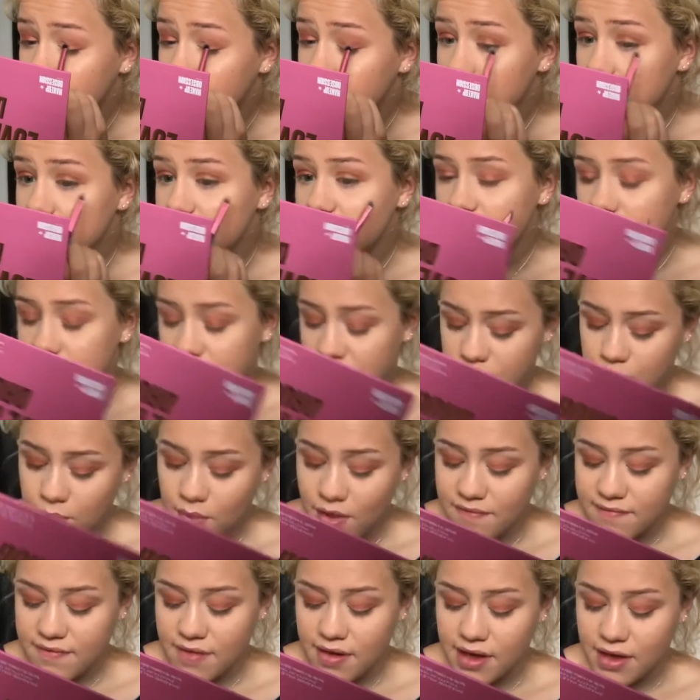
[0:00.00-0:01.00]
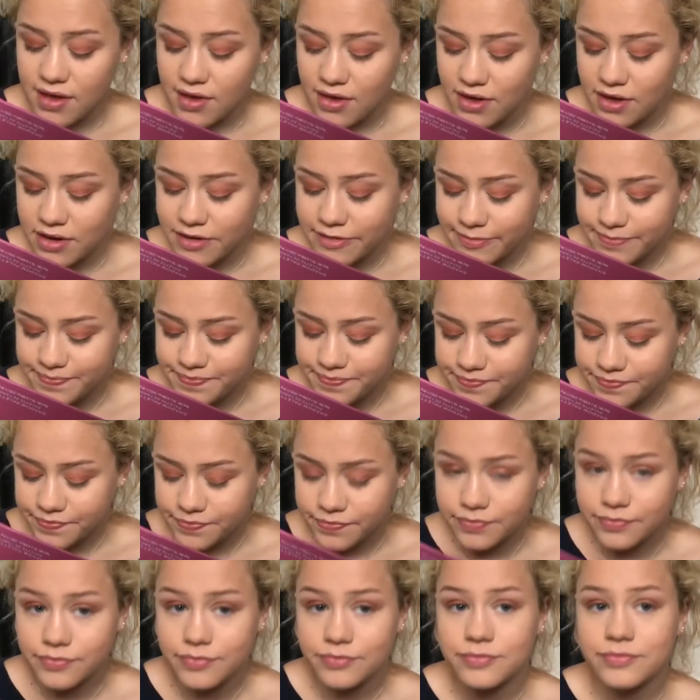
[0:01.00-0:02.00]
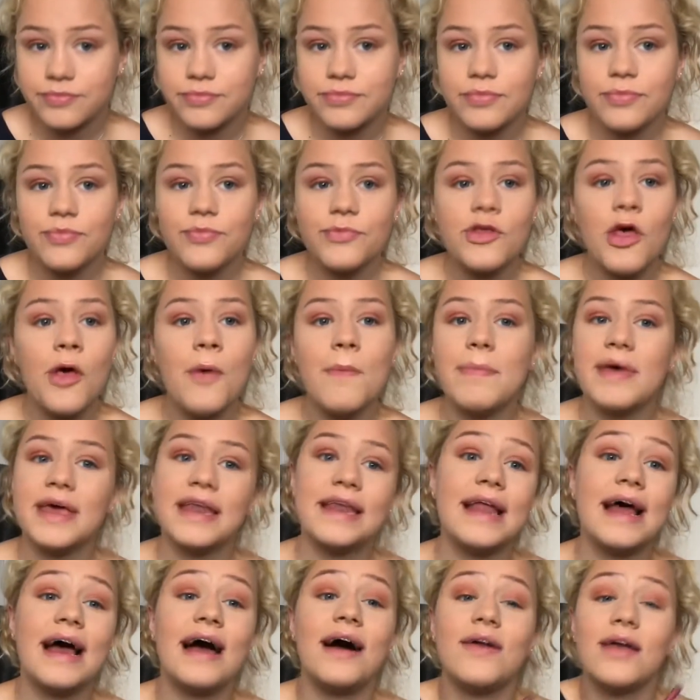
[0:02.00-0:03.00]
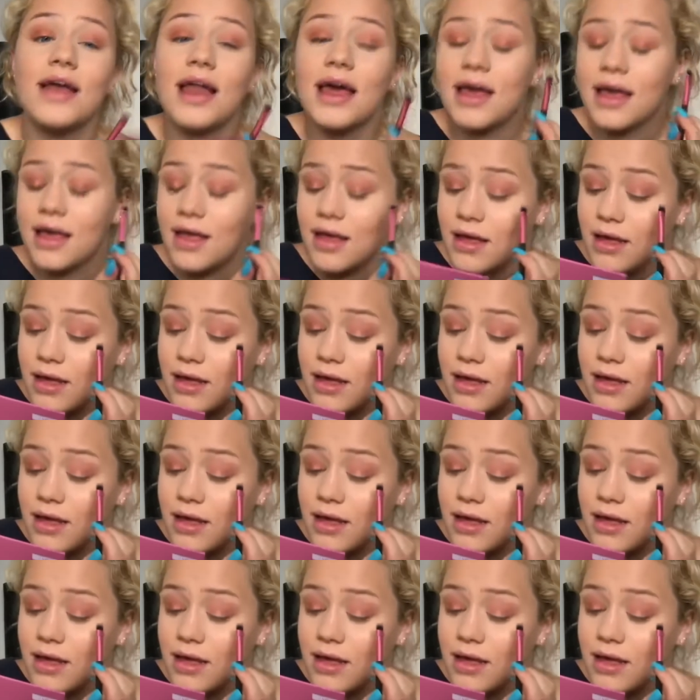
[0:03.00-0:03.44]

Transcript: just weren't very good. But now, like,